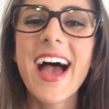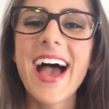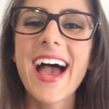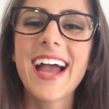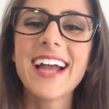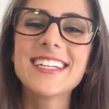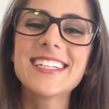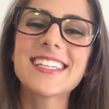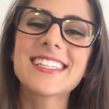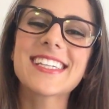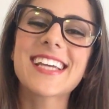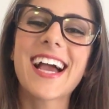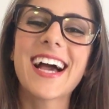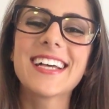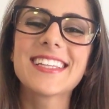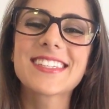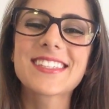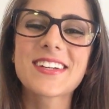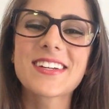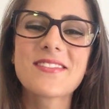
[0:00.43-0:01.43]
Hey
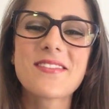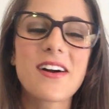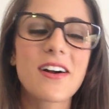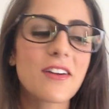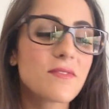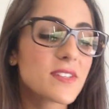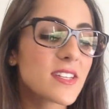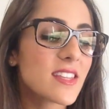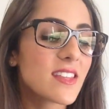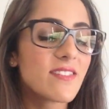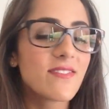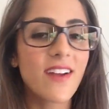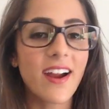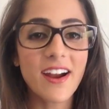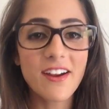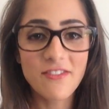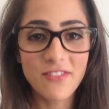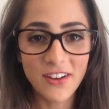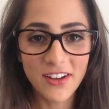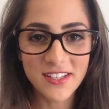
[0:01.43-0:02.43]
Jessicats, so welcome to the
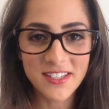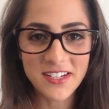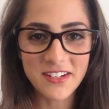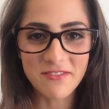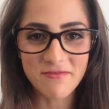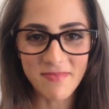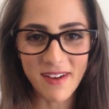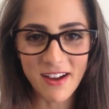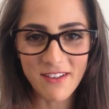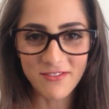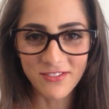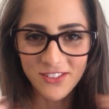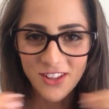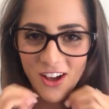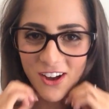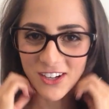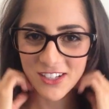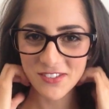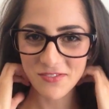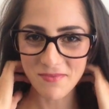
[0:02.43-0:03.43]
very first of my
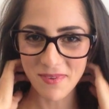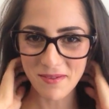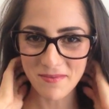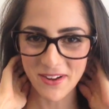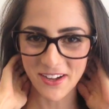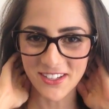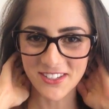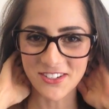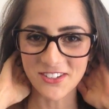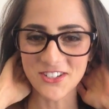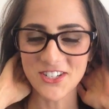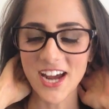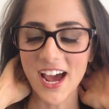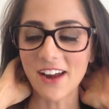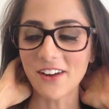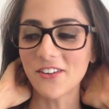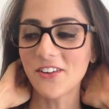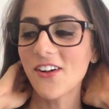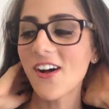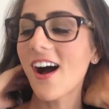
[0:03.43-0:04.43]
vlogs for my personal
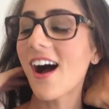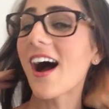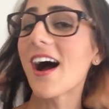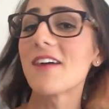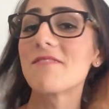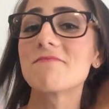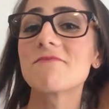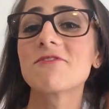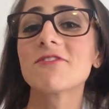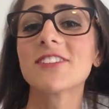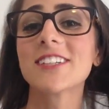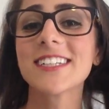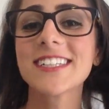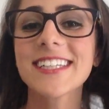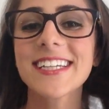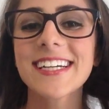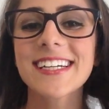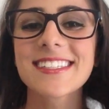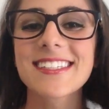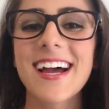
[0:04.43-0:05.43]
channel. I'm
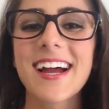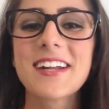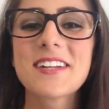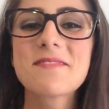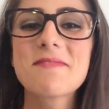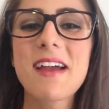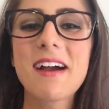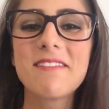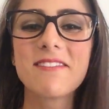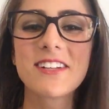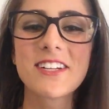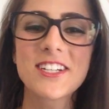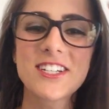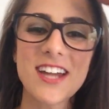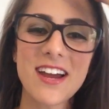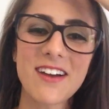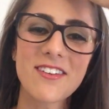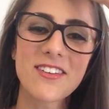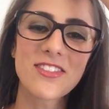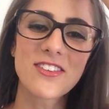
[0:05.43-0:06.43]
really excited to be able to
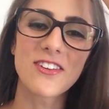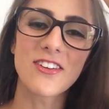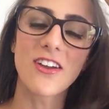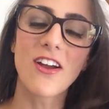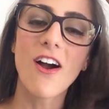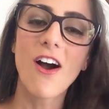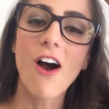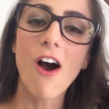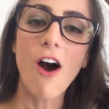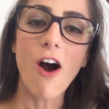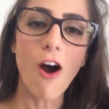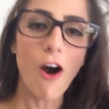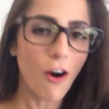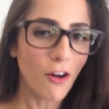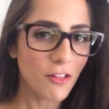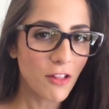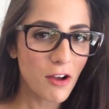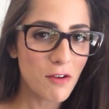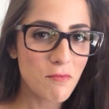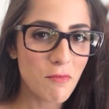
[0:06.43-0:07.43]
share with you a
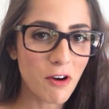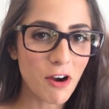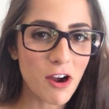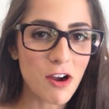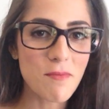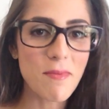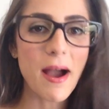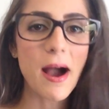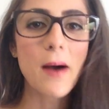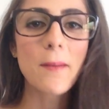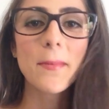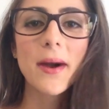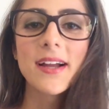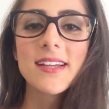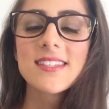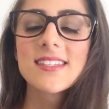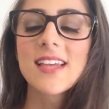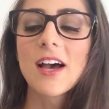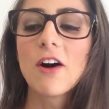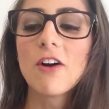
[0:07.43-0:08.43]
whole lot more about
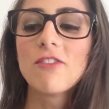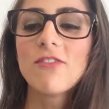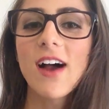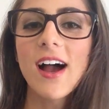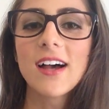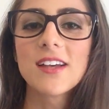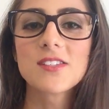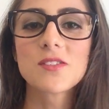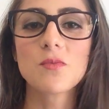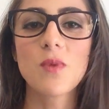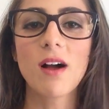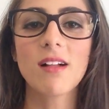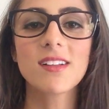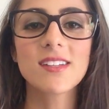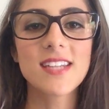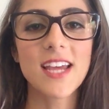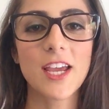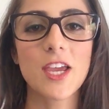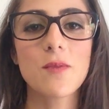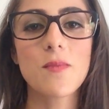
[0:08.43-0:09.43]
myself as well
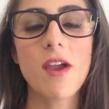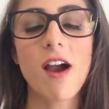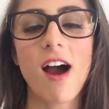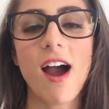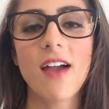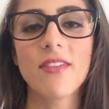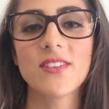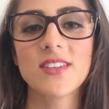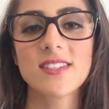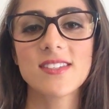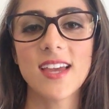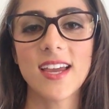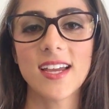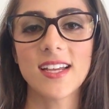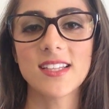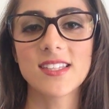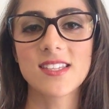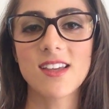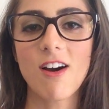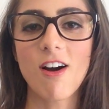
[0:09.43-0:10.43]
as take you behind the
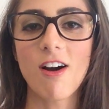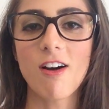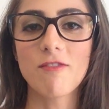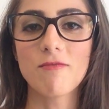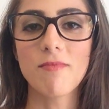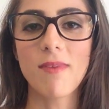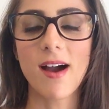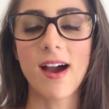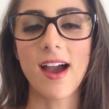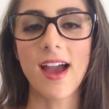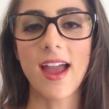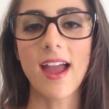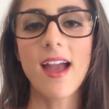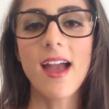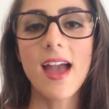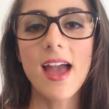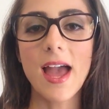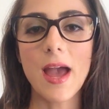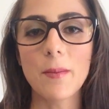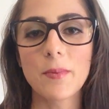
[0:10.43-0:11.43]
scenes of my
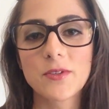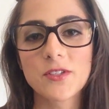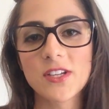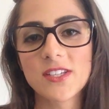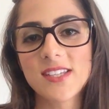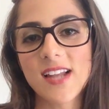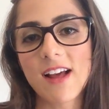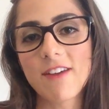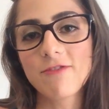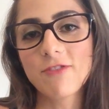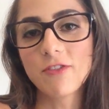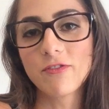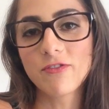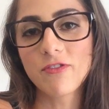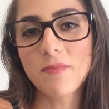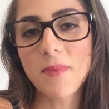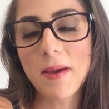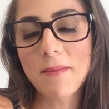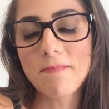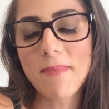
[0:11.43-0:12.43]
episodes that I filmed
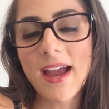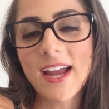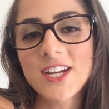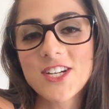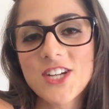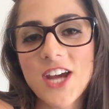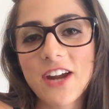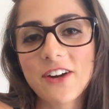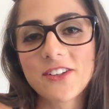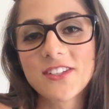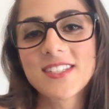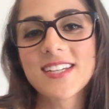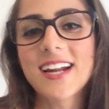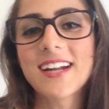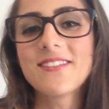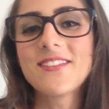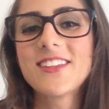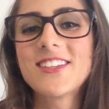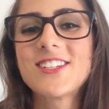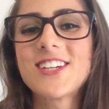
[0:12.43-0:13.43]
for my main channel,
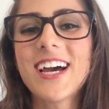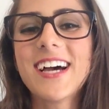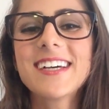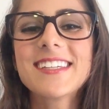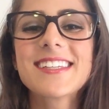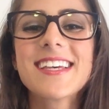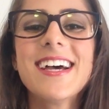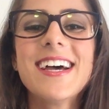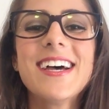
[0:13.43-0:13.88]
Study with Jess.